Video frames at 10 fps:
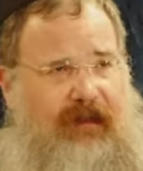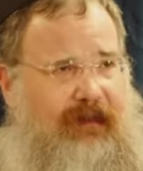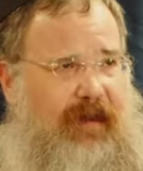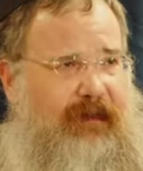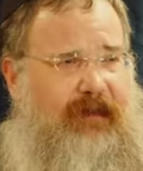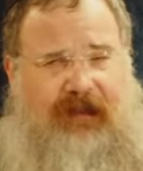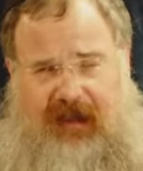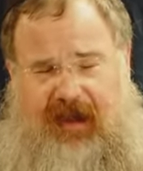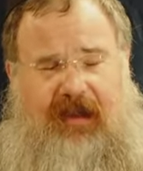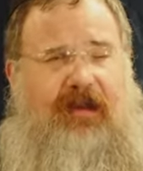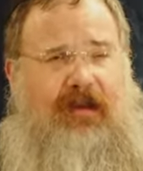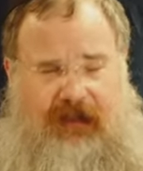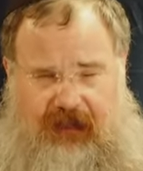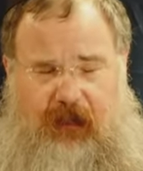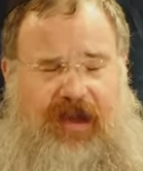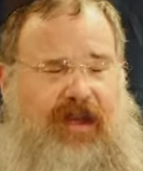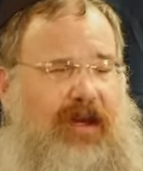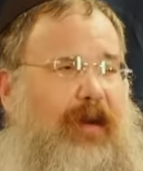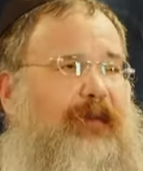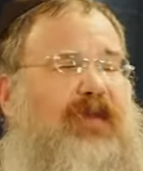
Vav, Zion. So it was a week ago.